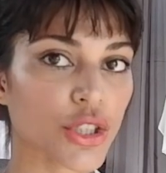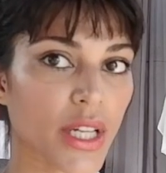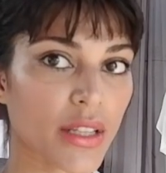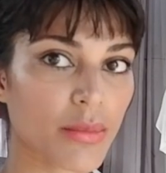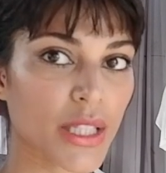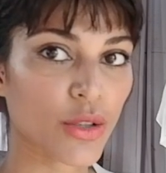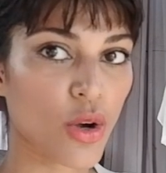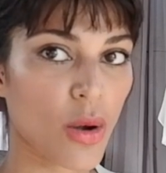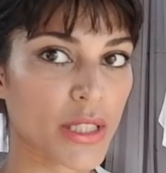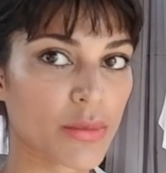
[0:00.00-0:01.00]
Share them in the
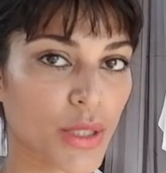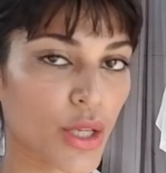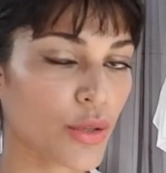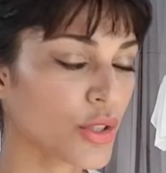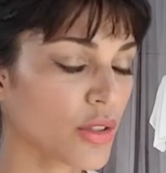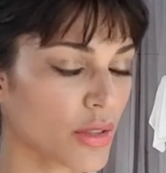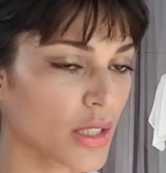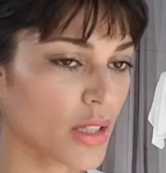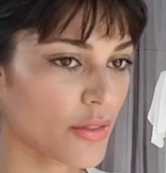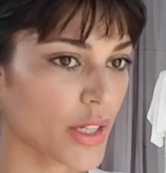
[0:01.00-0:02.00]
comments below. You know,
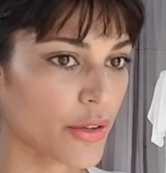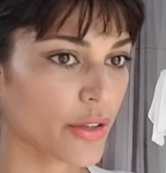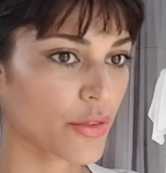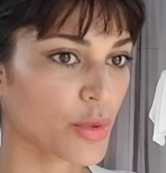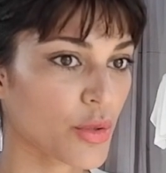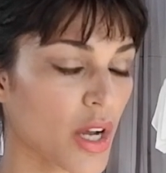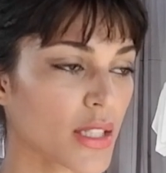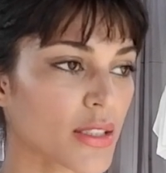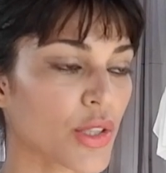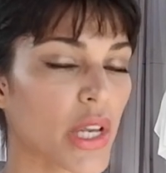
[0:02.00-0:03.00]
I love hearing from you
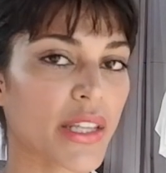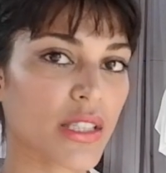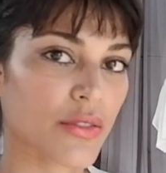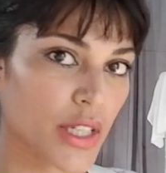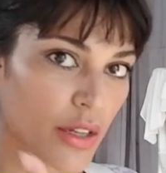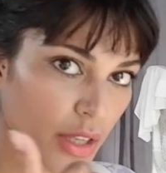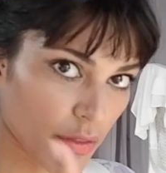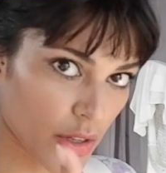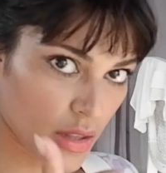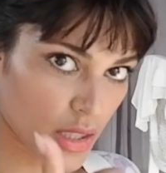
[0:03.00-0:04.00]
guys. If you like this video,
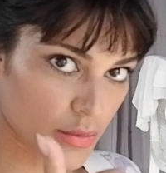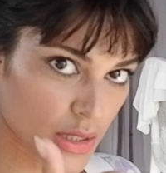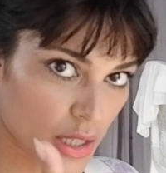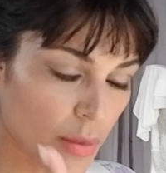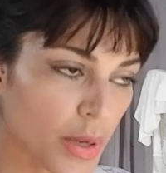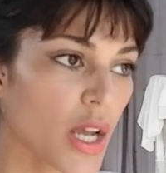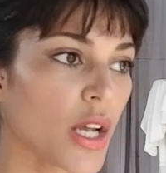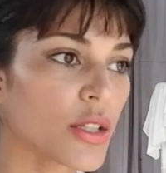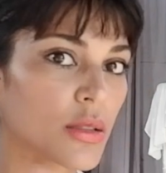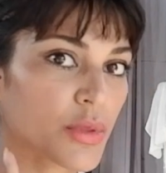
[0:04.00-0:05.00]
give it a thumbs up.
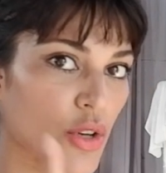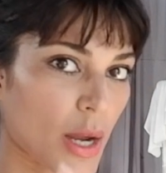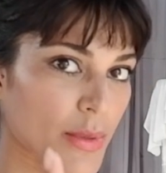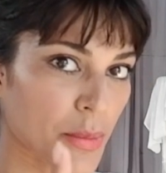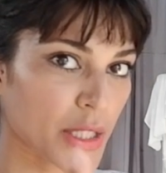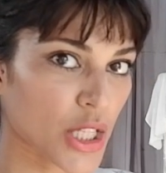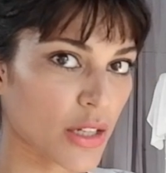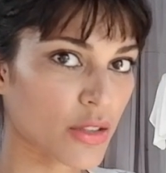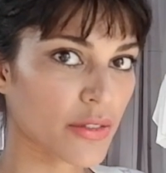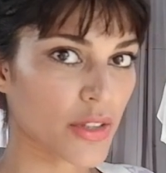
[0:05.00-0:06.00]
Subscribe to my
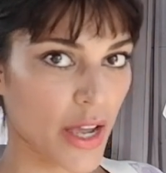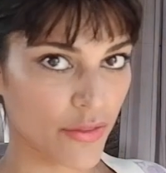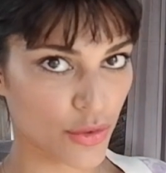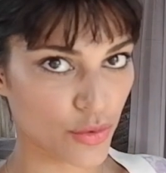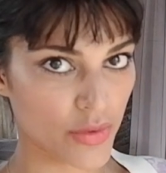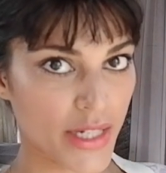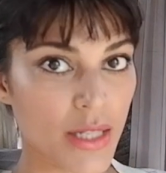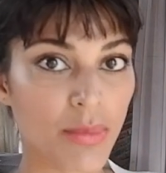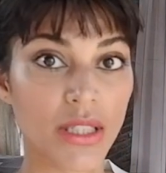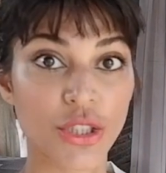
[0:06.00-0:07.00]
channel if you haven't
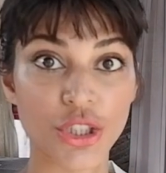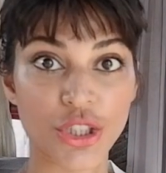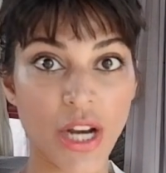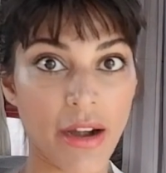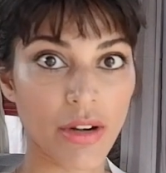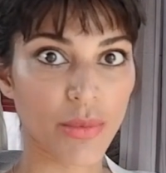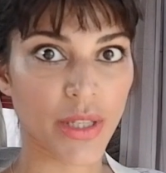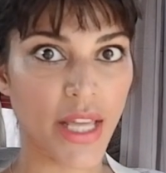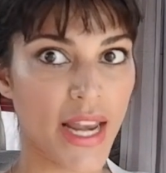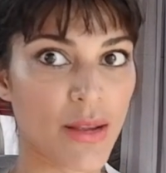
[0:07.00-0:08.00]
already. Please share it
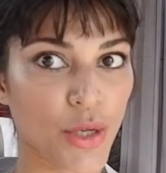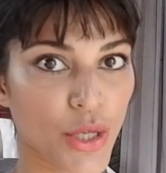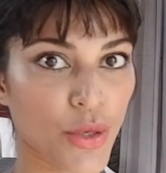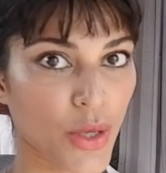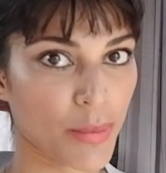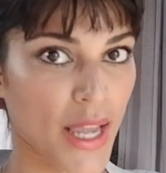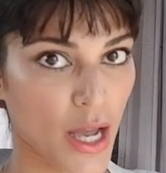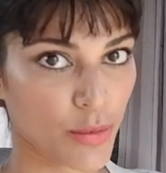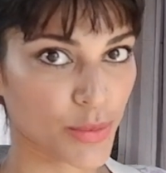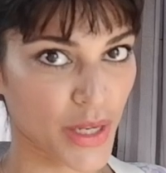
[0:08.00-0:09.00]
with anybody who could be
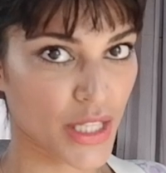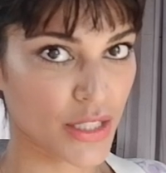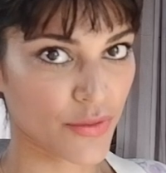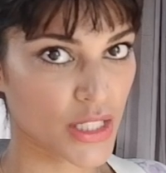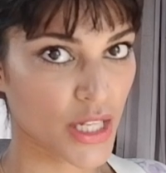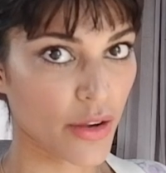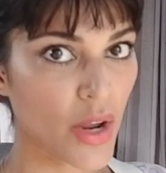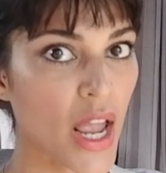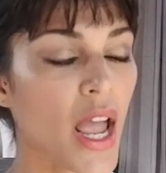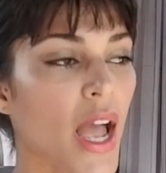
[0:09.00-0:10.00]
helped by this video.
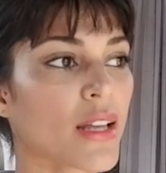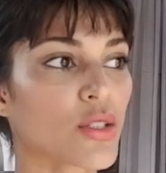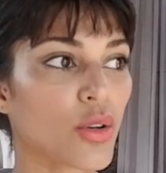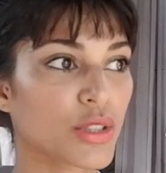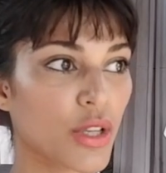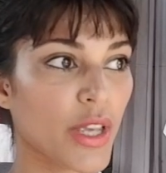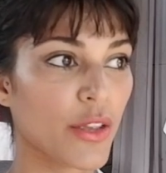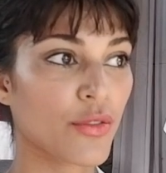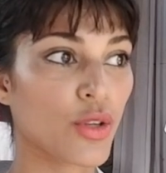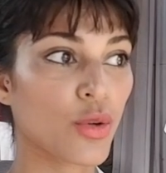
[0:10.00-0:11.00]
And also,
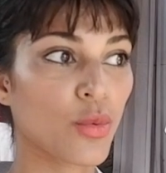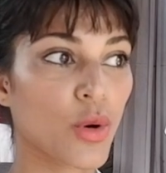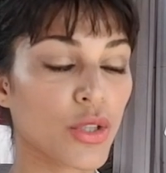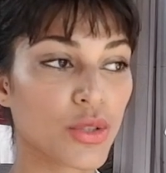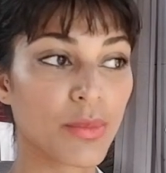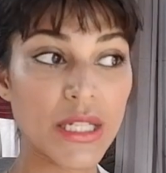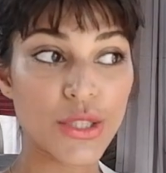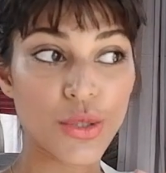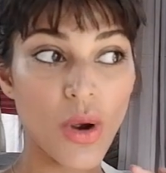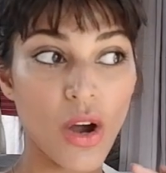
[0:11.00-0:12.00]
if you want me
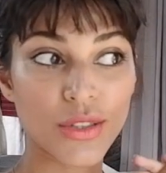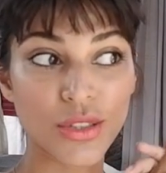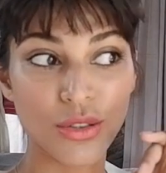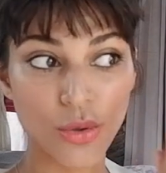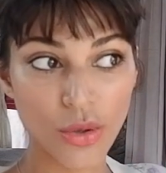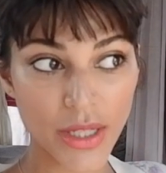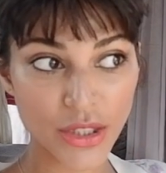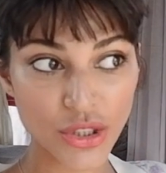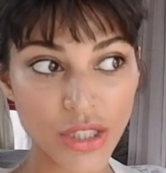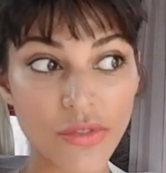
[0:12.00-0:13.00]
to answer your
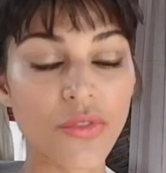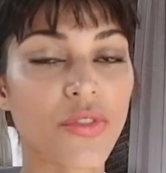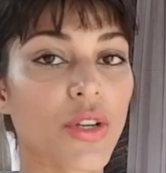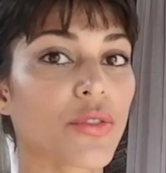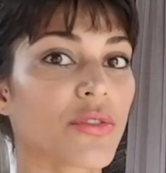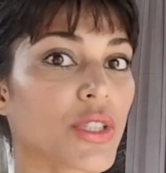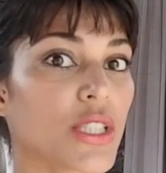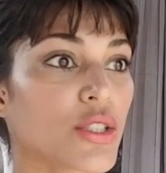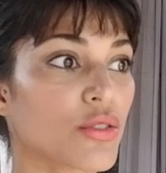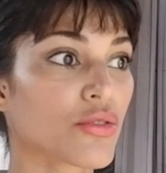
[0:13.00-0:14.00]
question, feel
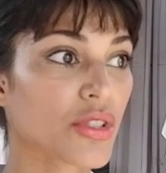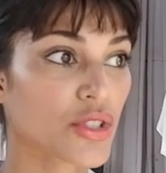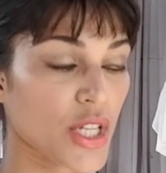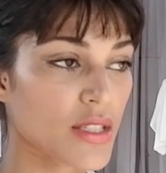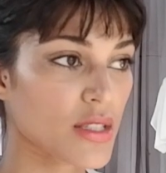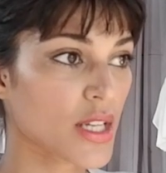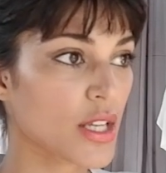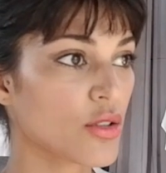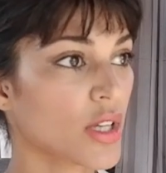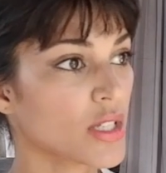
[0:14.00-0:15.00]
free to suggest
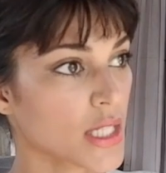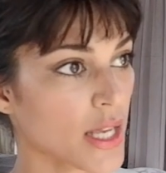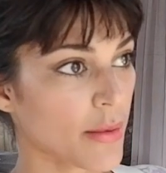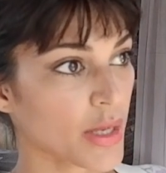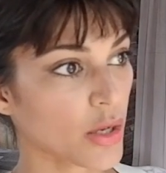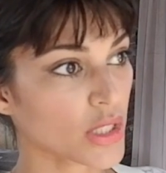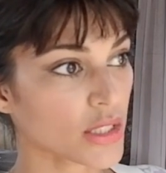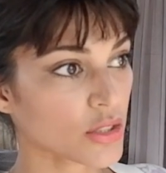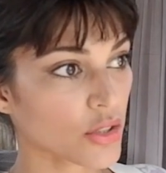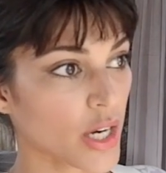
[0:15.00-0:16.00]
it. You can DM me on
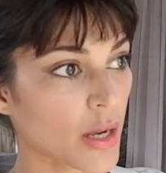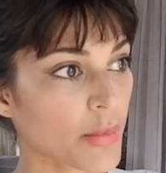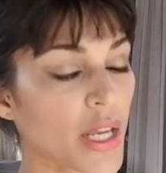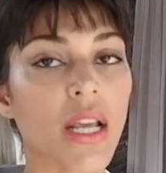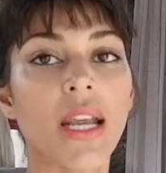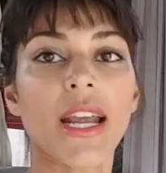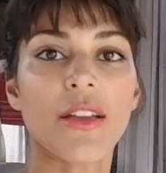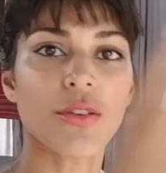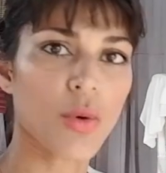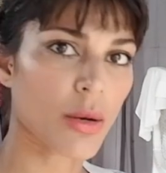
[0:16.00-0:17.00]
Instagram.
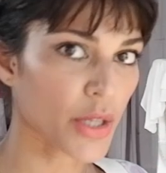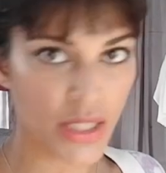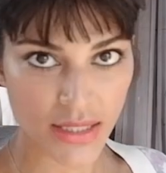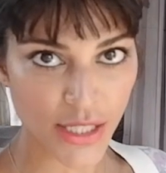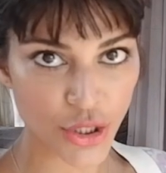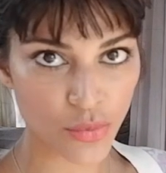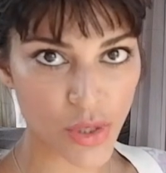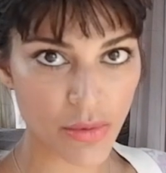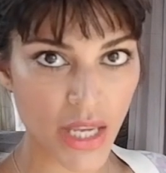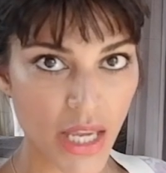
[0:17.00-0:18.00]
If you want to book a session
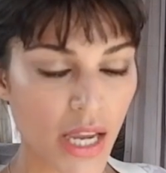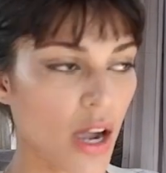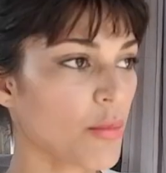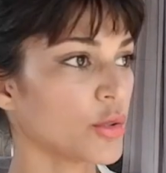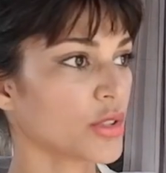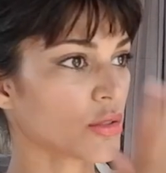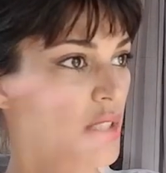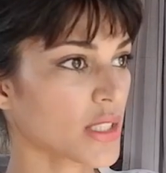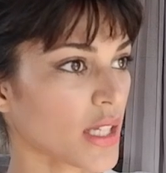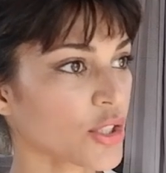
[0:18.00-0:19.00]
with me, I'm also
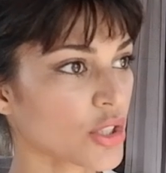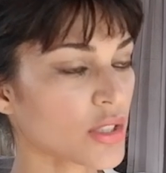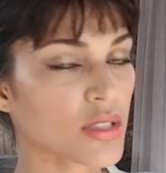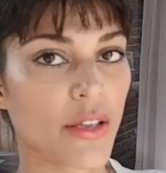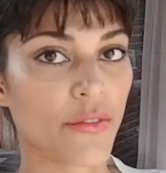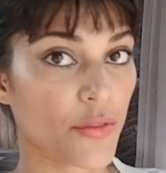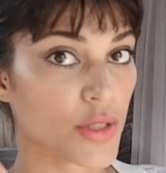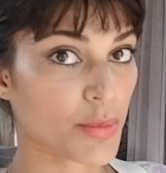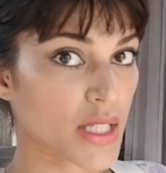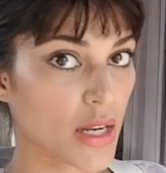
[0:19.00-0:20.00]
doing sessions. They're
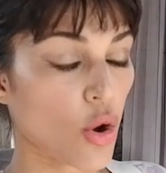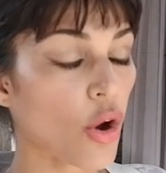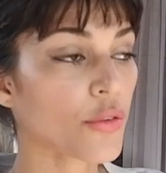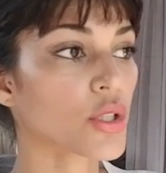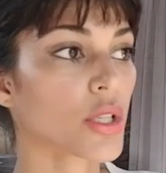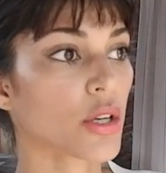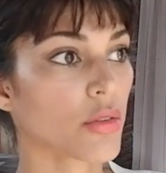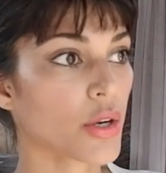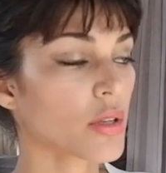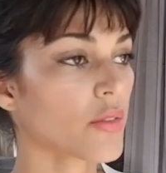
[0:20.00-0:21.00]
50% off during
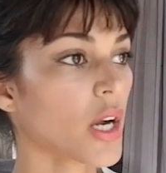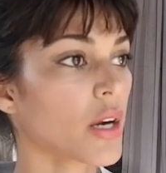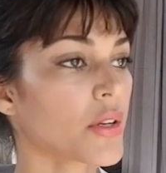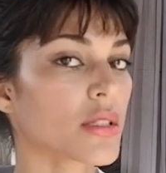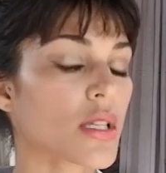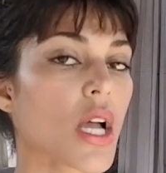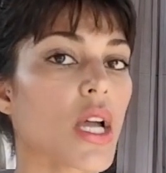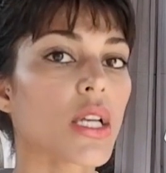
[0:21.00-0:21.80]
coronavirus.